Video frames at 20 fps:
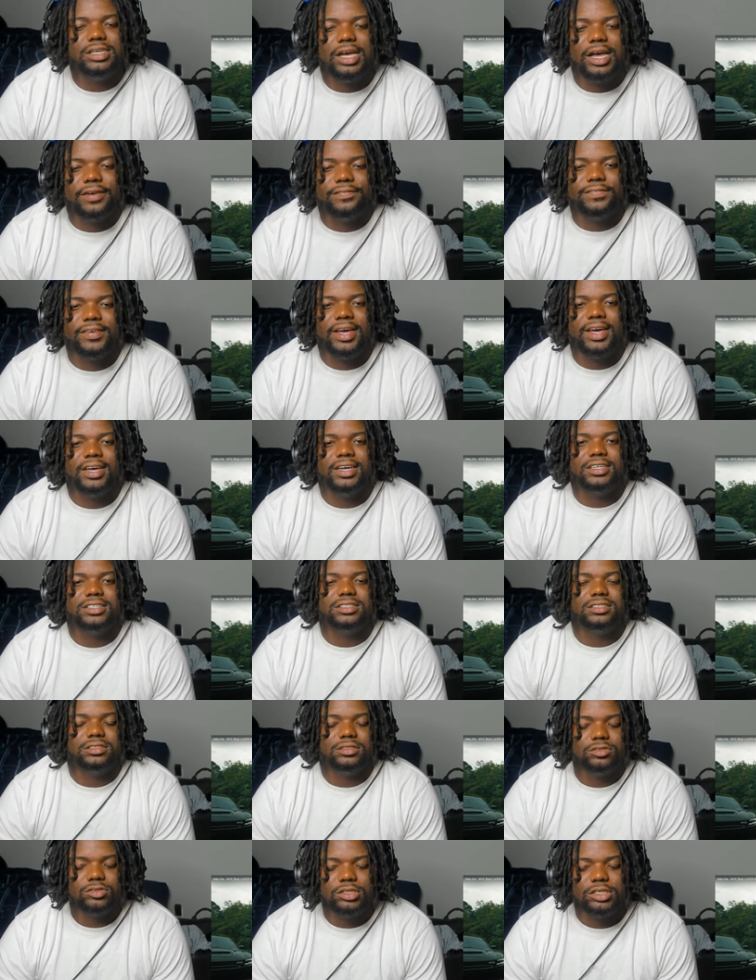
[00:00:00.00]
how fast
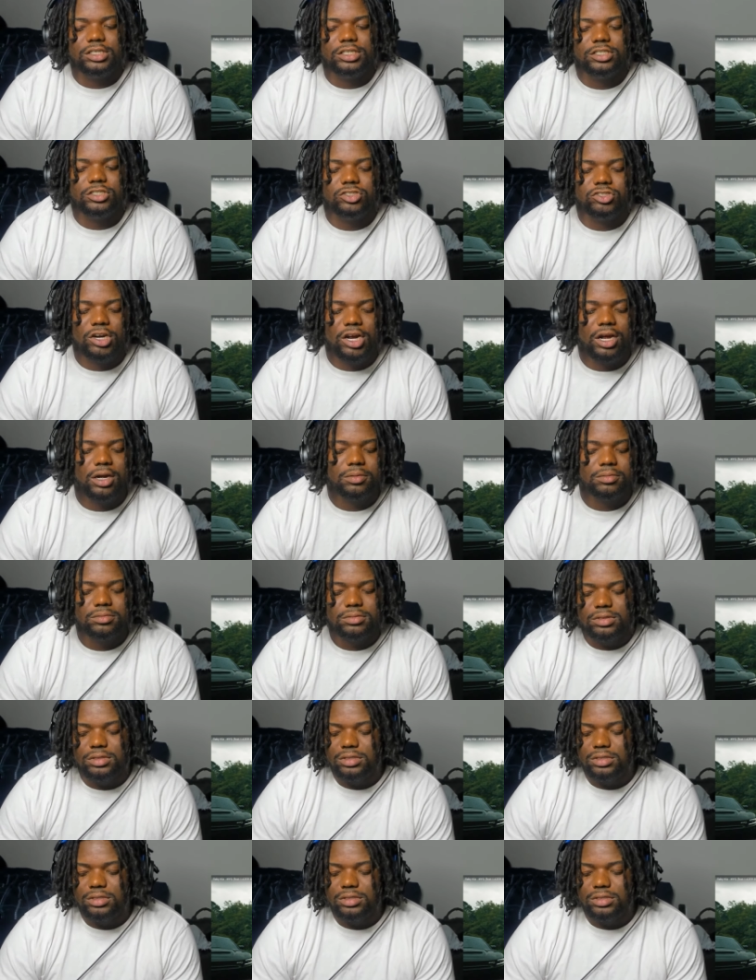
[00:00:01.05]
you can get a drop.